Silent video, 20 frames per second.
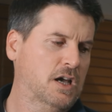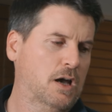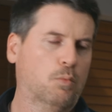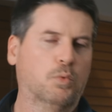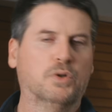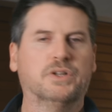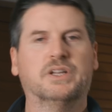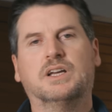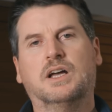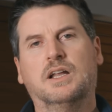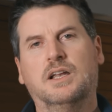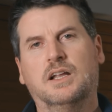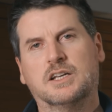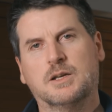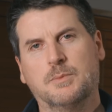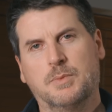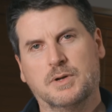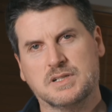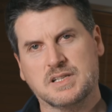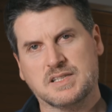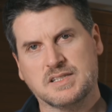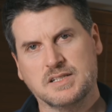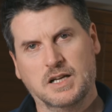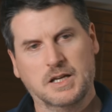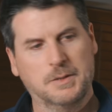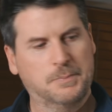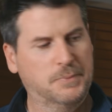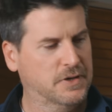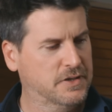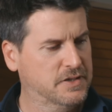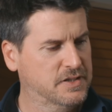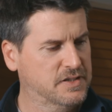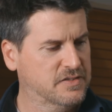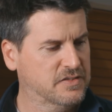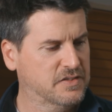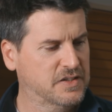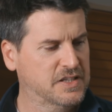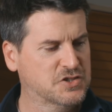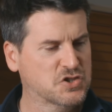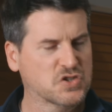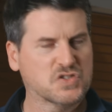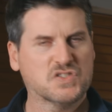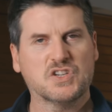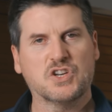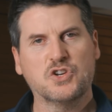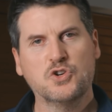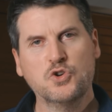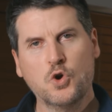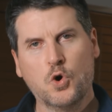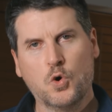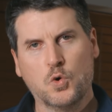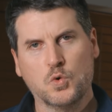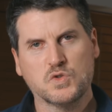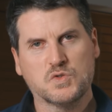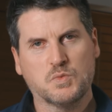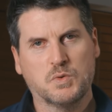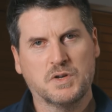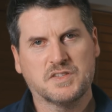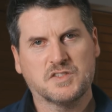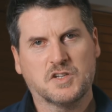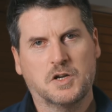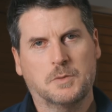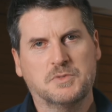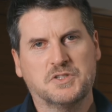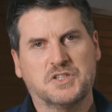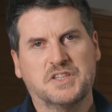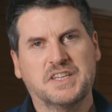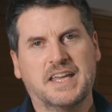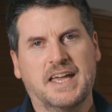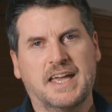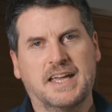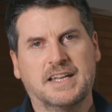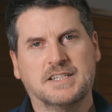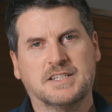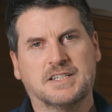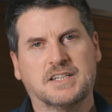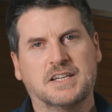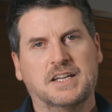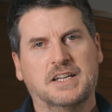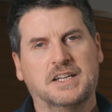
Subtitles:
And one thing I like about the Slypod is it just knows when it's coming to the end